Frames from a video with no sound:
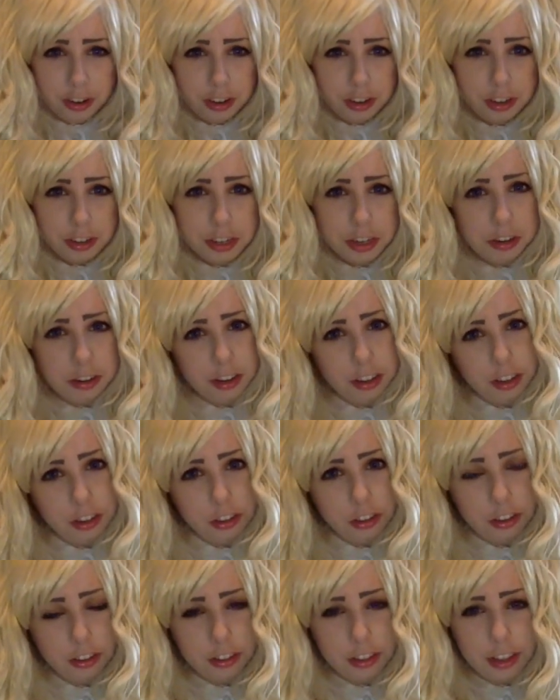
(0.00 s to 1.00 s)
because there are
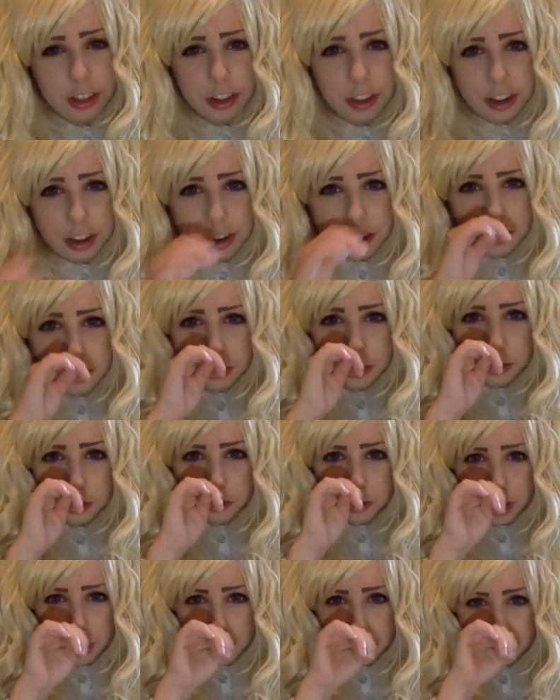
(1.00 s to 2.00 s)
a lot
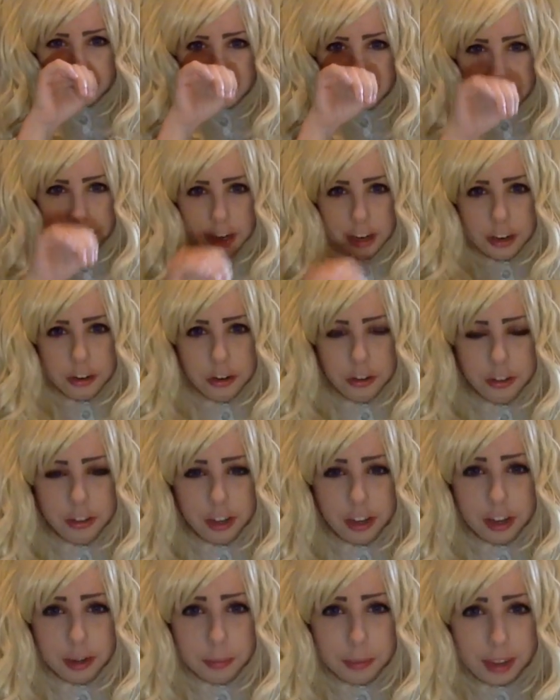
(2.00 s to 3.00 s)
of characters that I don't
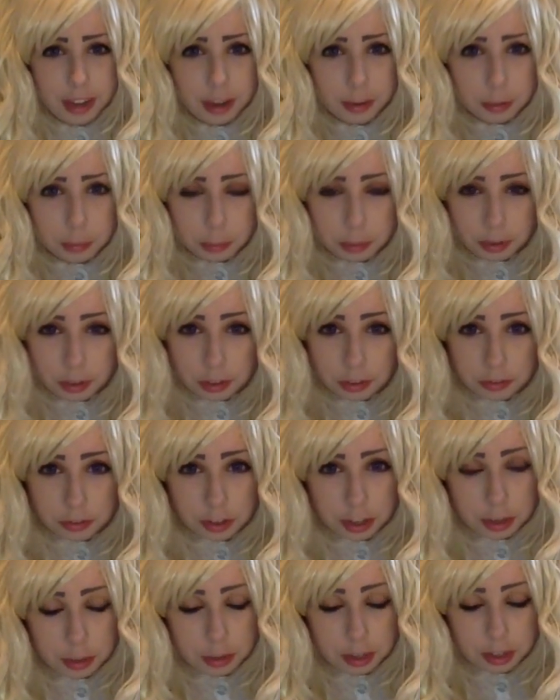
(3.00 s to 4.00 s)
think I'd be able to pull off very